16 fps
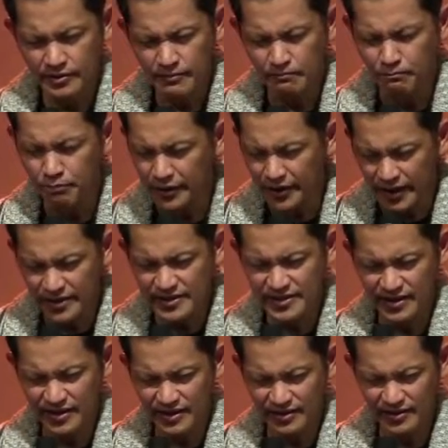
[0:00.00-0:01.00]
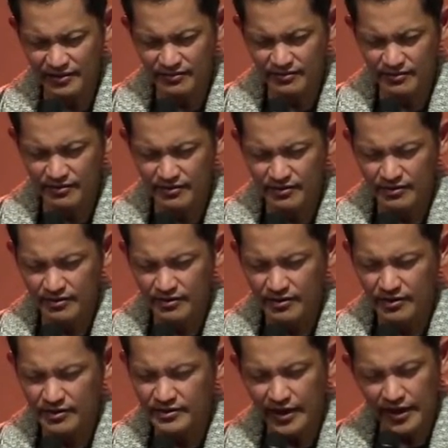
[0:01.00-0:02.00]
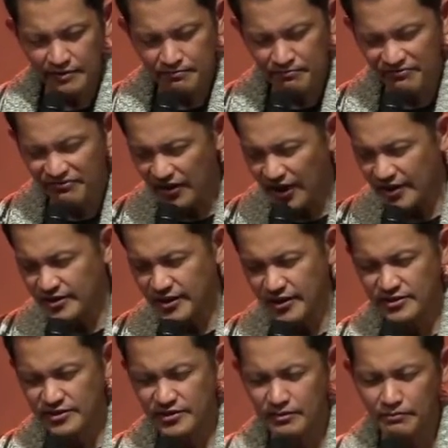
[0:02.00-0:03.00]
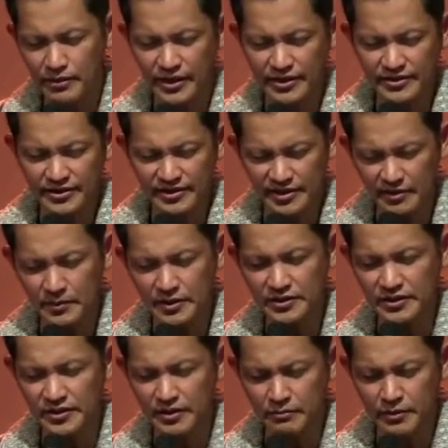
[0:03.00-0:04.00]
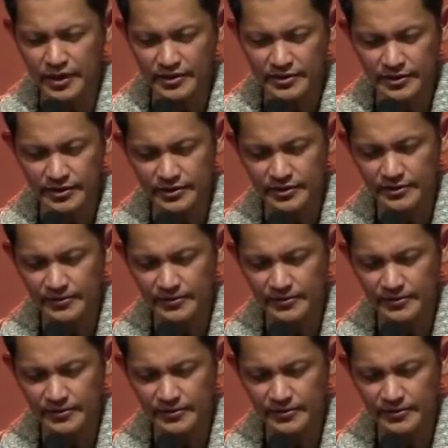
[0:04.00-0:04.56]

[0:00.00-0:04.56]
blessing than financial blessings and material blessings